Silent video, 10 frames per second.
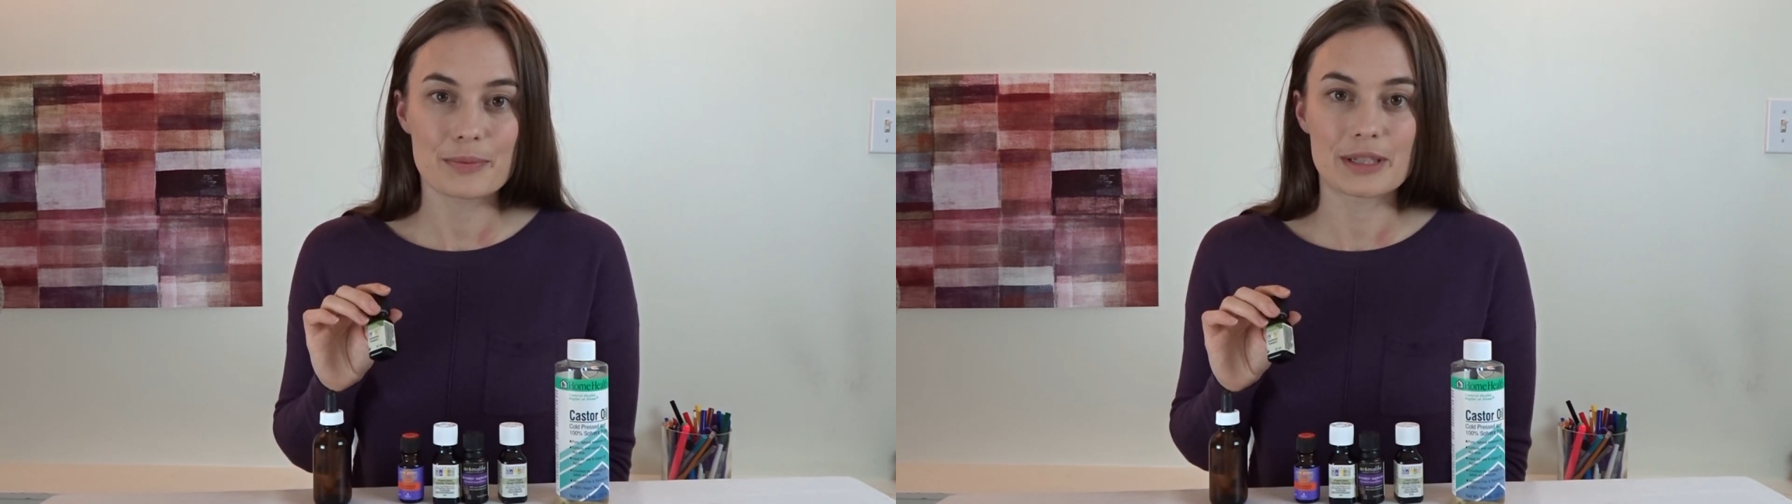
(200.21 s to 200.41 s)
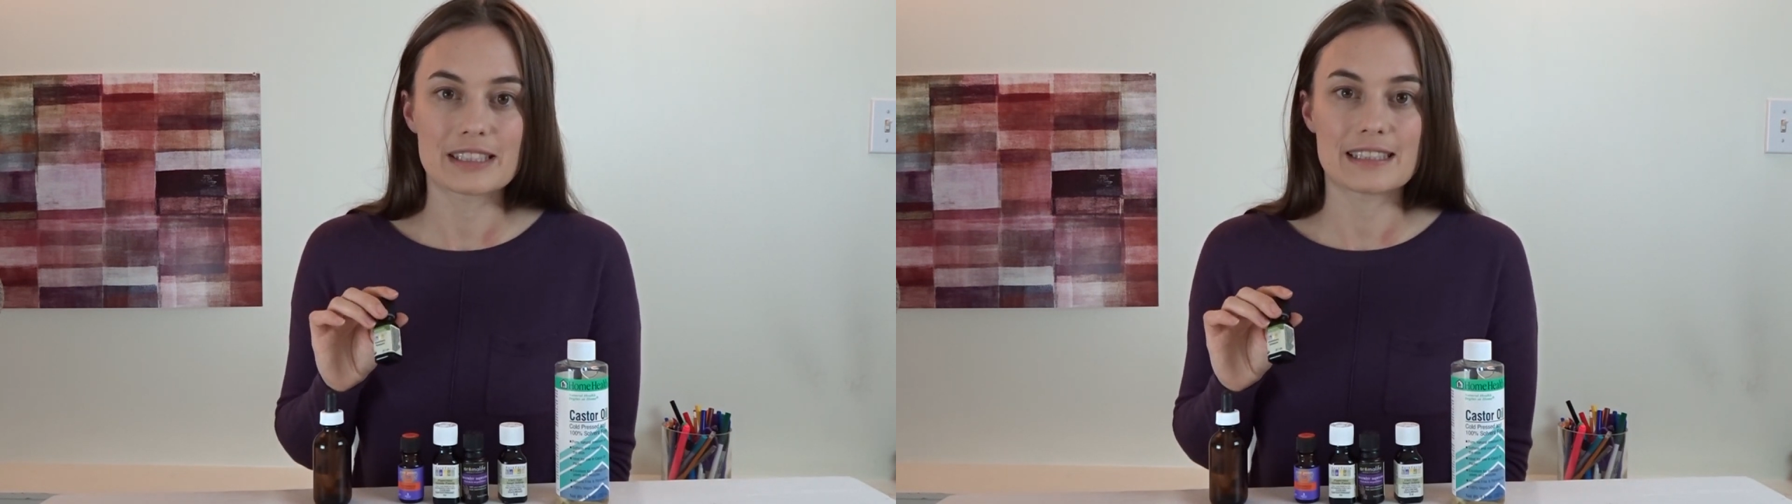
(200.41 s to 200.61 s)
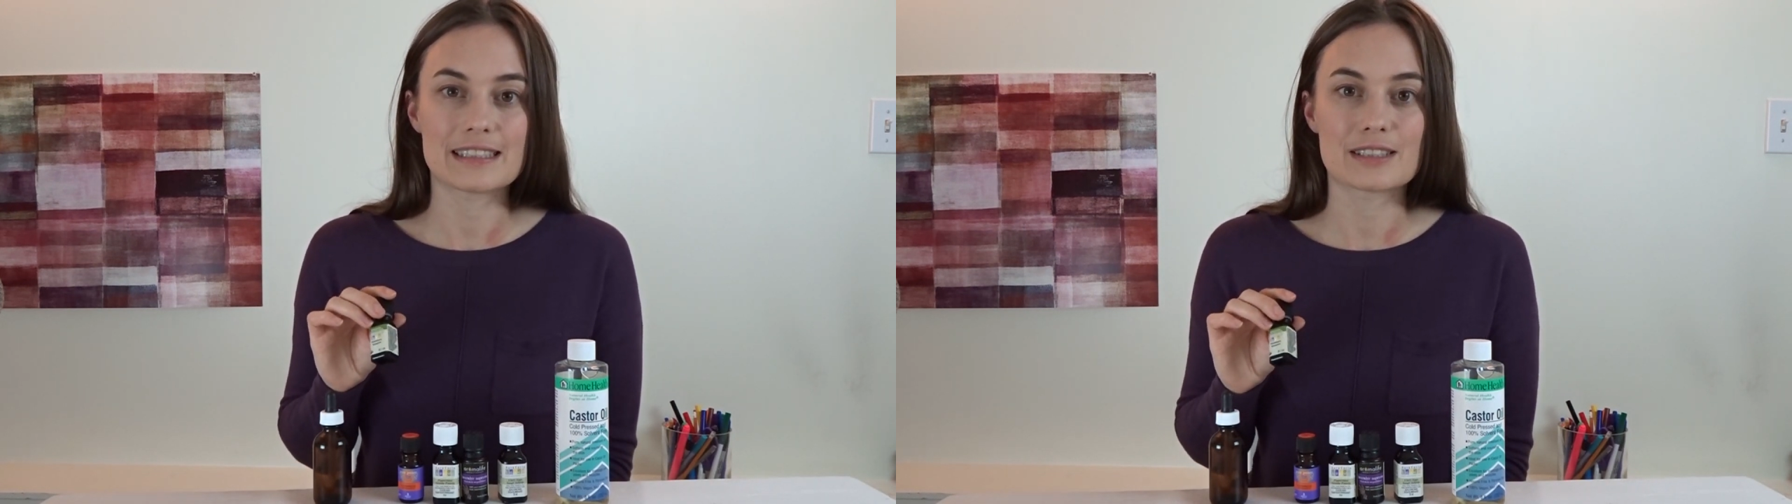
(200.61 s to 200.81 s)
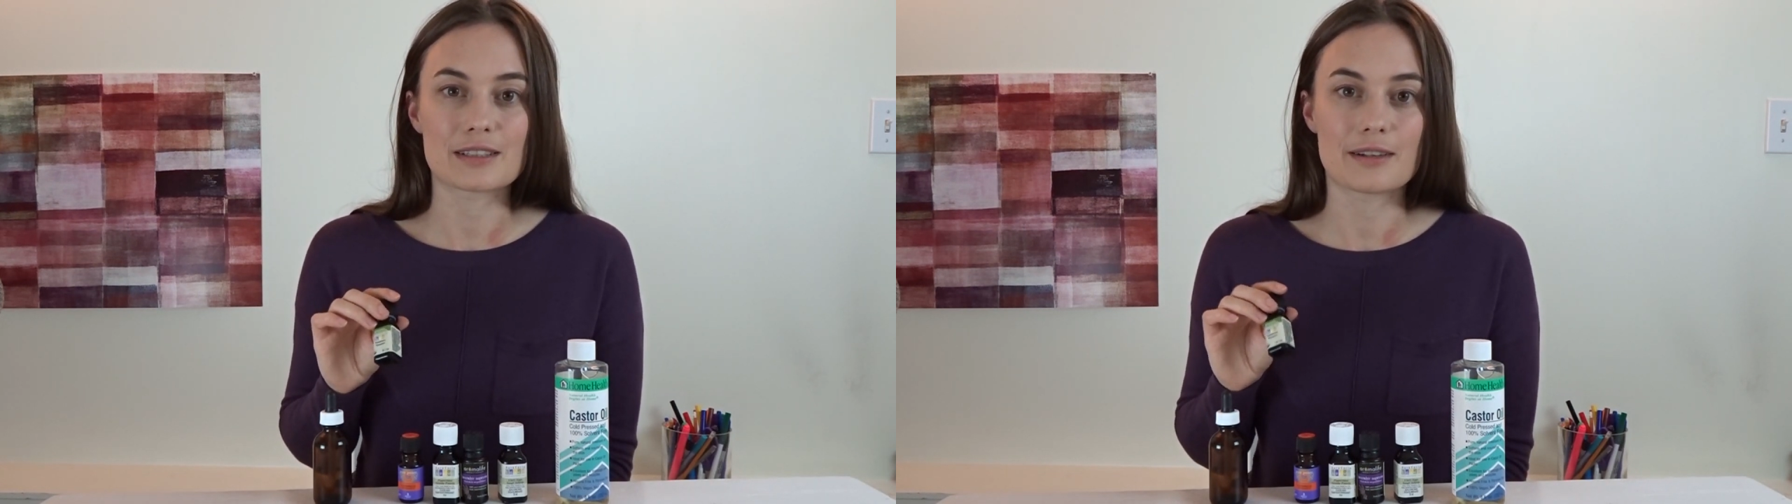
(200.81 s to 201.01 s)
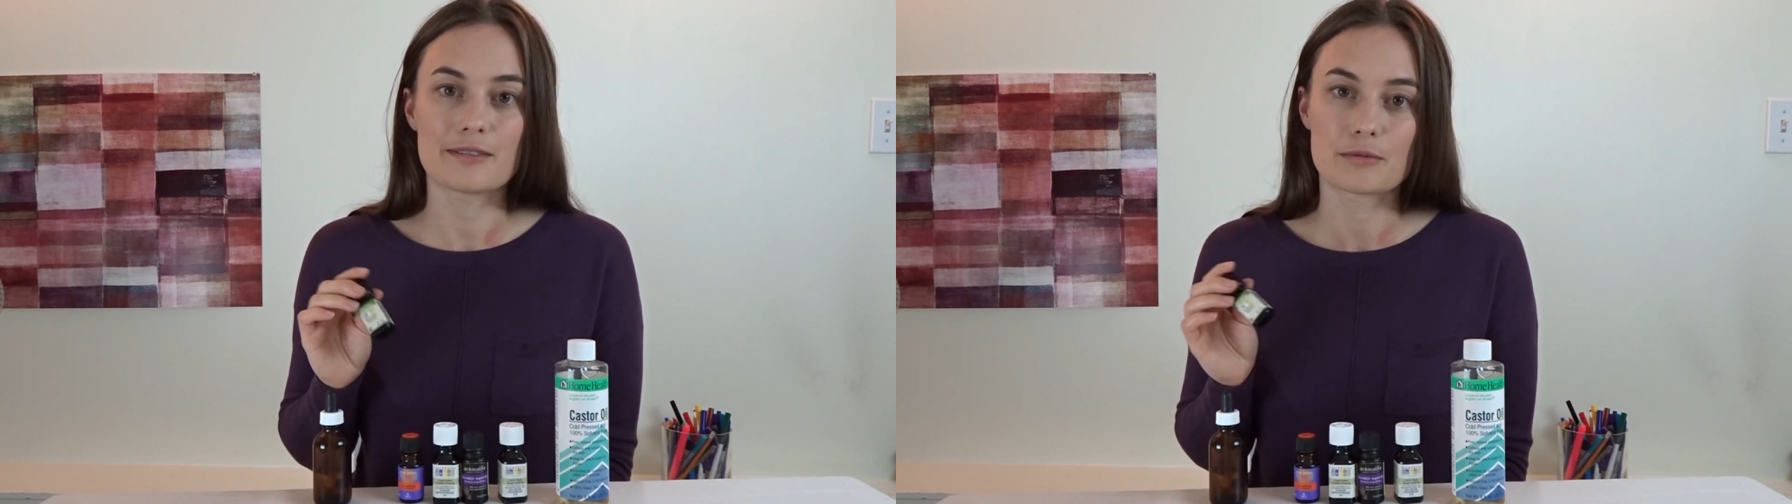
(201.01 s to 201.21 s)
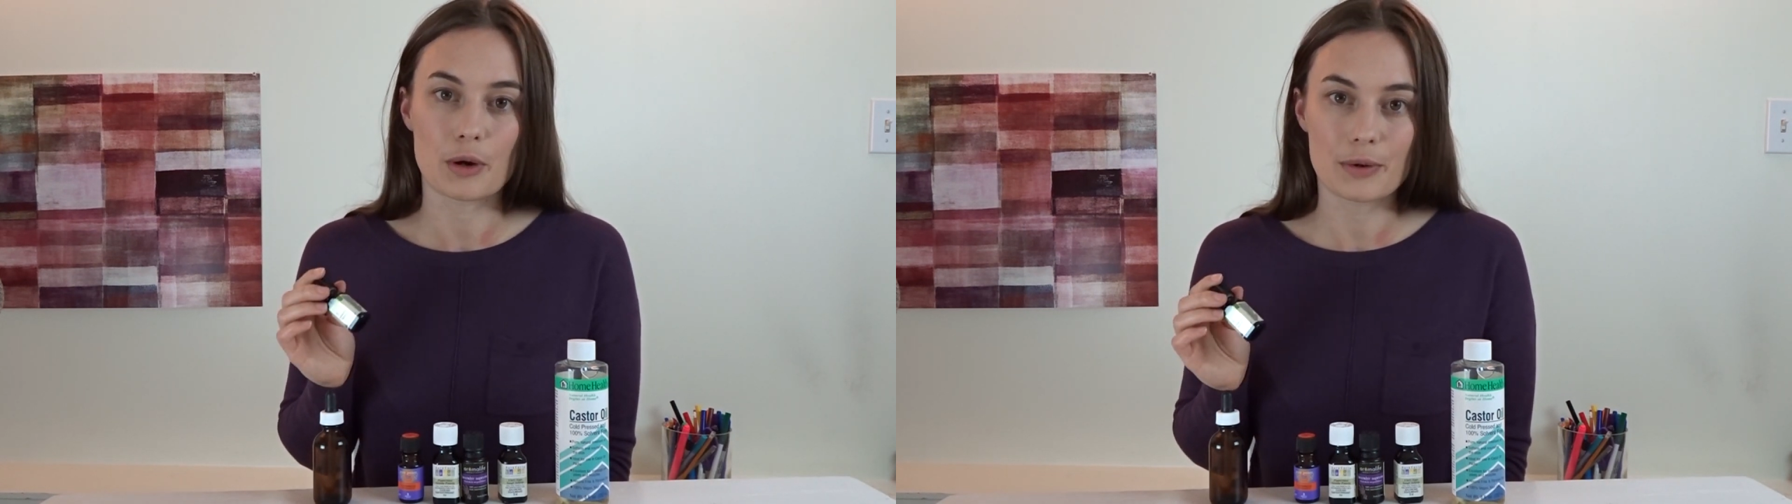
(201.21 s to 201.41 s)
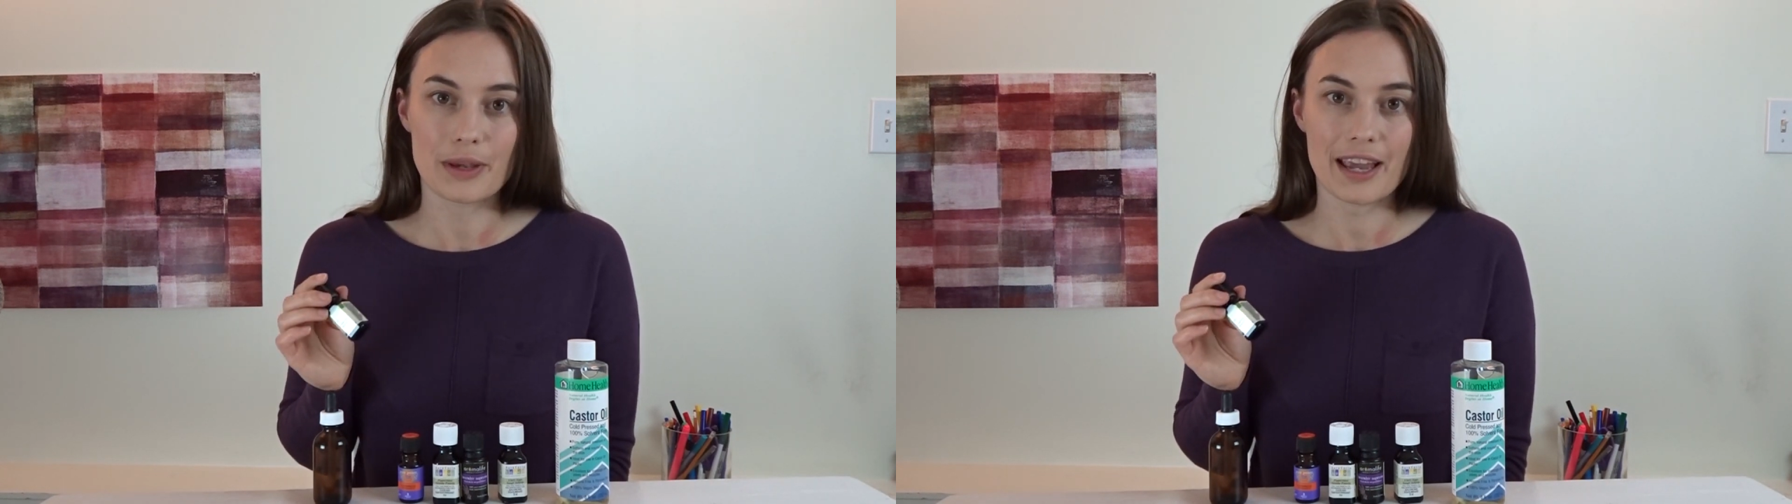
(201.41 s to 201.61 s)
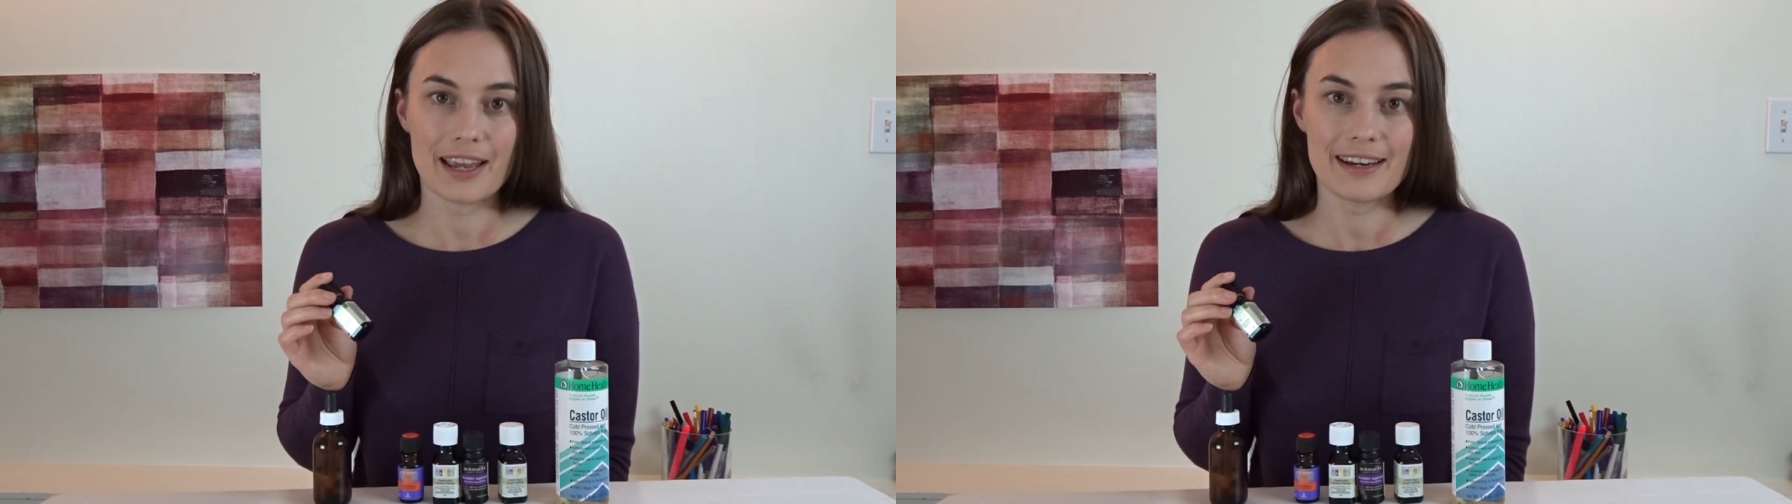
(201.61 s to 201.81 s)
which is
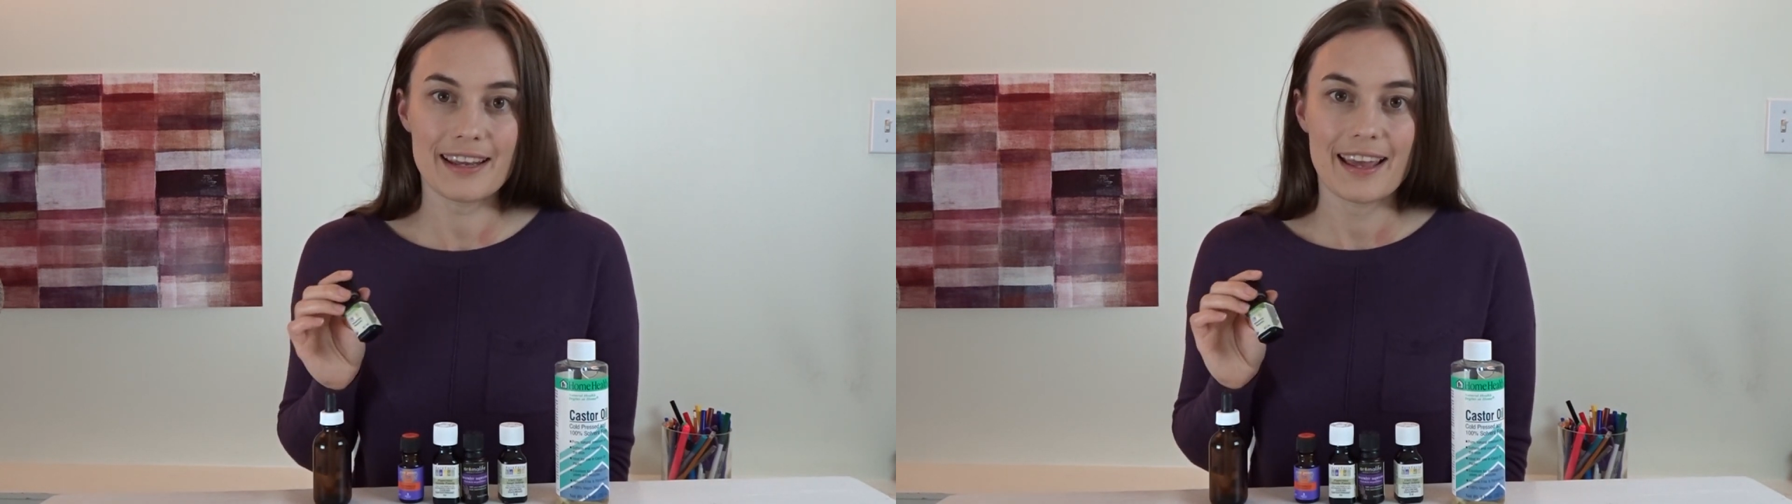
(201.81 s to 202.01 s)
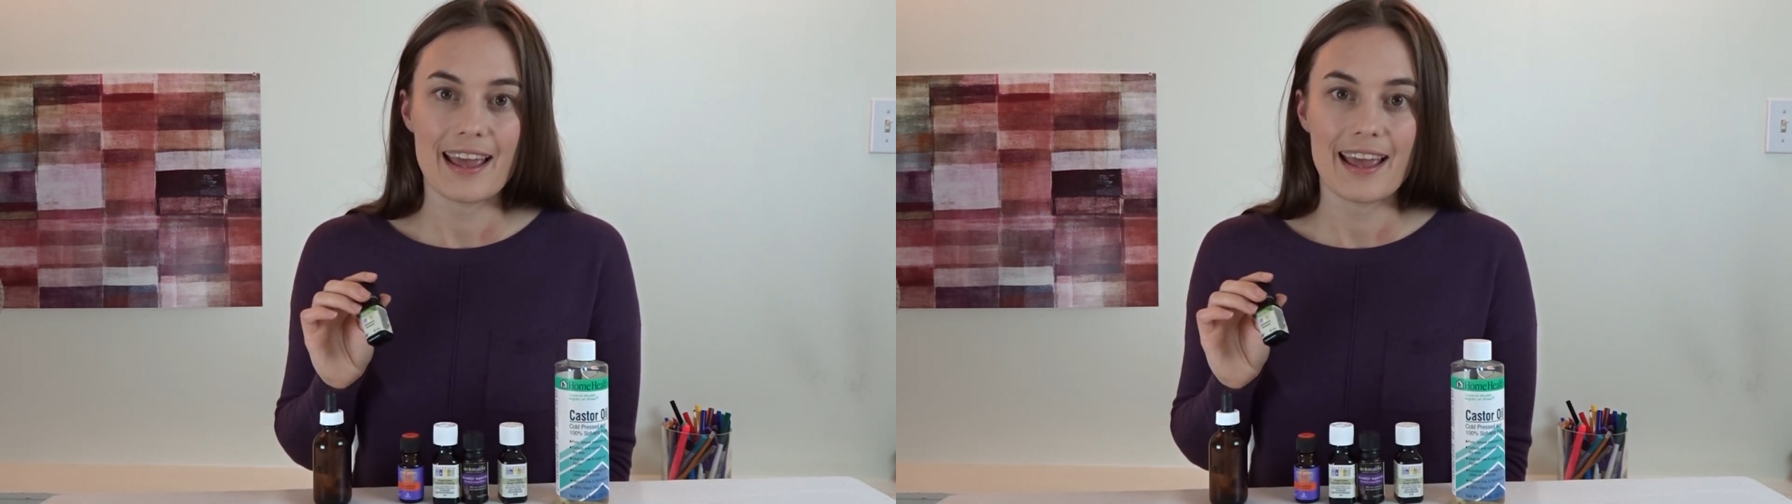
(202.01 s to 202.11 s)
Rogaine,